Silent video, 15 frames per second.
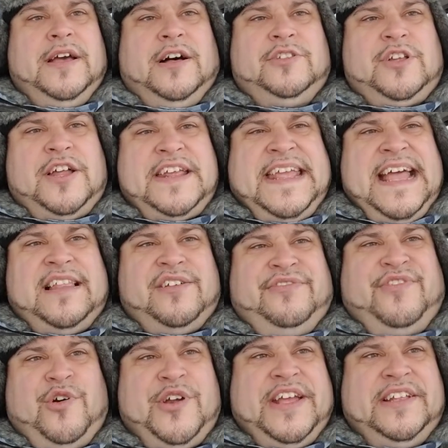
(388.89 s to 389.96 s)
A lot of
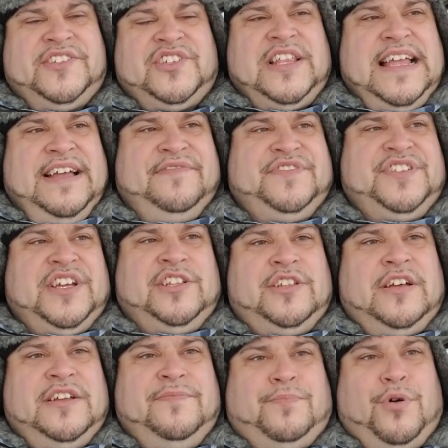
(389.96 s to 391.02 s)
Californians left. A
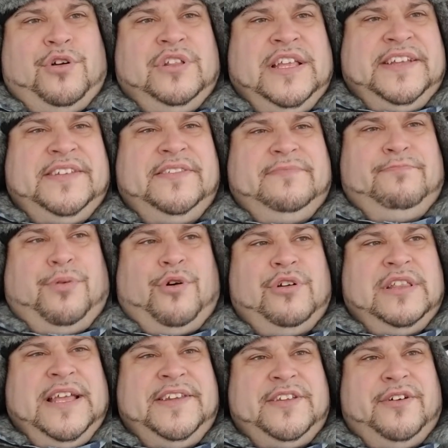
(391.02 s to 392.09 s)
lot of
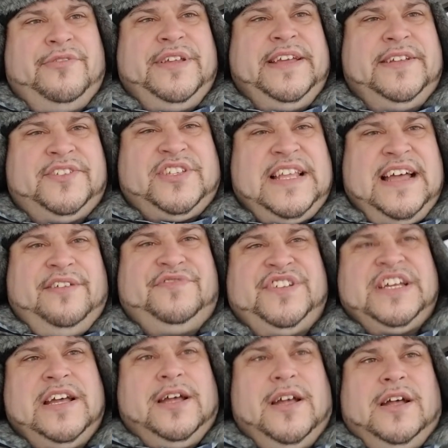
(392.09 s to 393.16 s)
Portlandonians
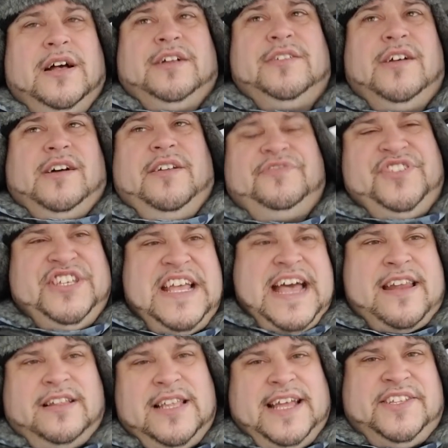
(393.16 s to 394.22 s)
left. A lot of
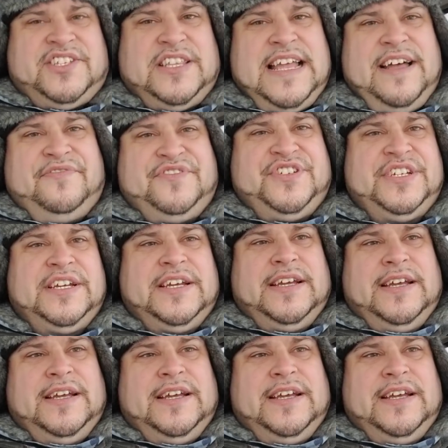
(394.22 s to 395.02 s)
Seattleites left.